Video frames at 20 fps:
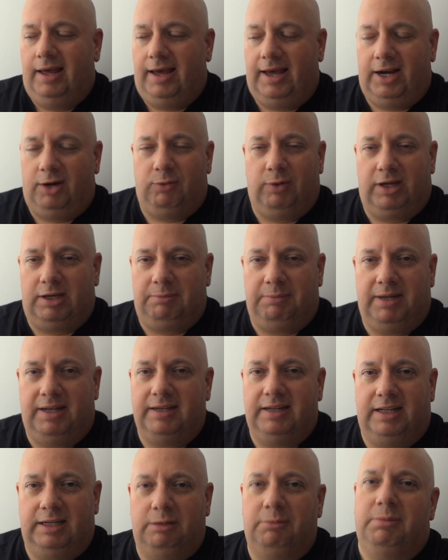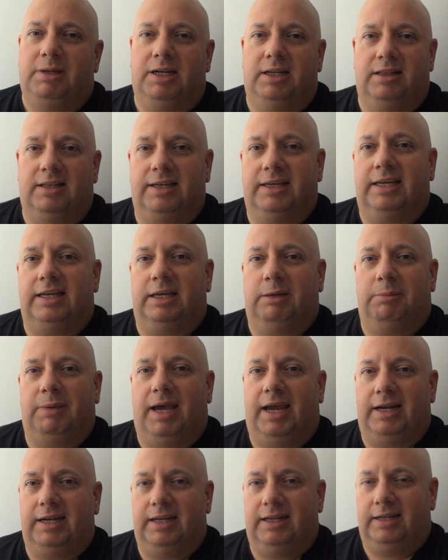I don't recommend anybody licking a
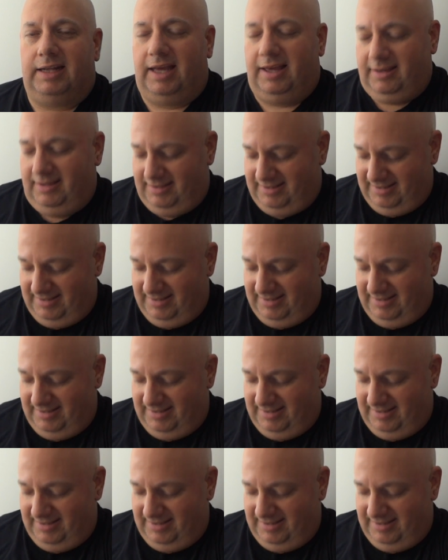magnet.